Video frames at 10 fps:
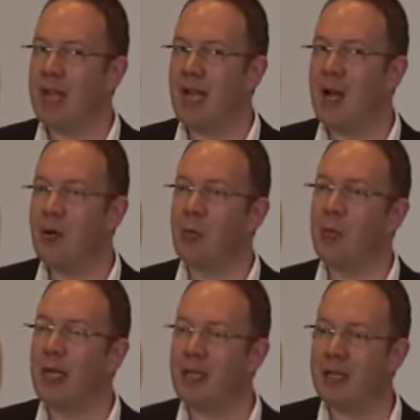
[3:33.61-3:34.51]
And how can we
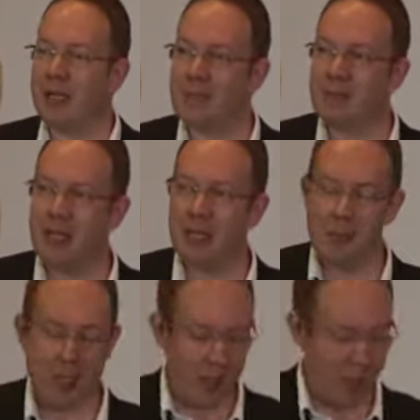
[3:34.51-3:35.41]
make
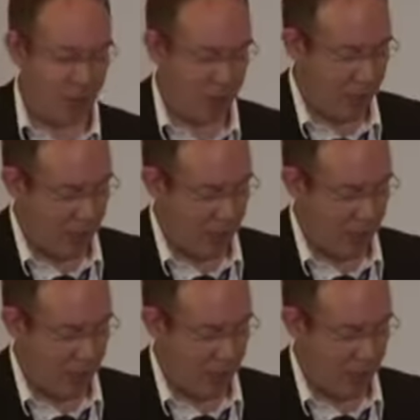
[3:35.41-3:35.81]
your